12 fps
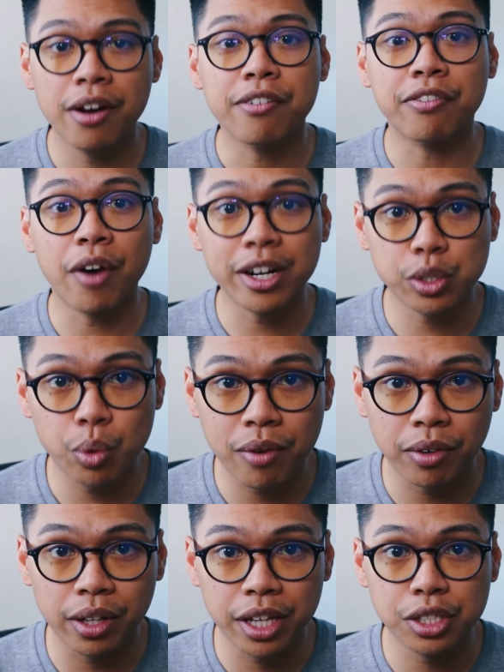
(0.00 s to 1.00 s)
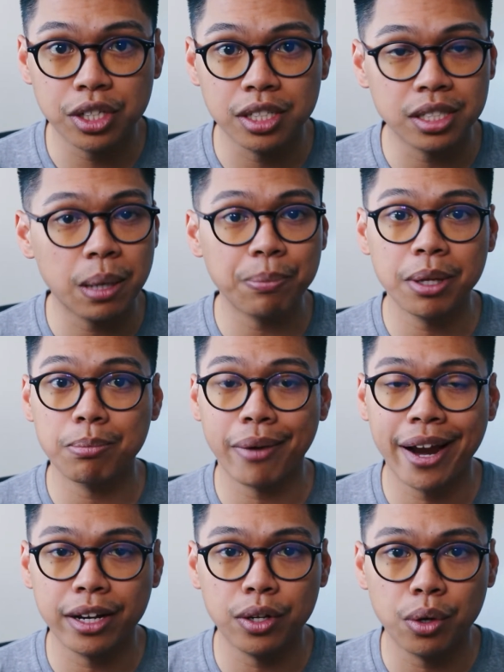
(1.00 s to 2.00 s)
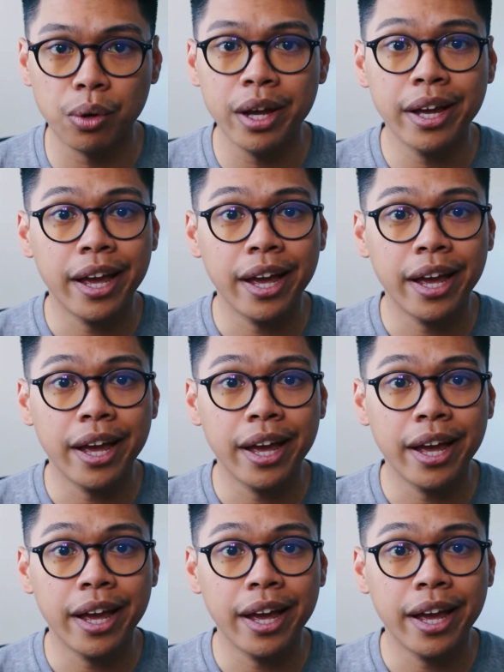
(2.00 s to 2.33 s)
Fresh revelation, something brand new."